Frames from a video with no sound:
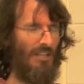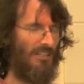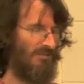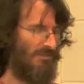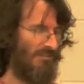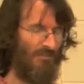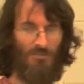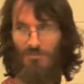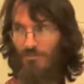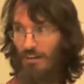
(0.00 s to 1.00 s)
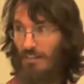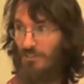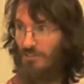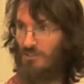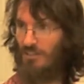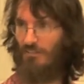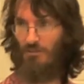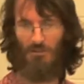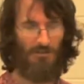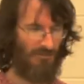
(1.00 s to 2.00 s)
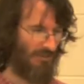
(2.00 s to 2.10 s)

that gives me vectors everywhere,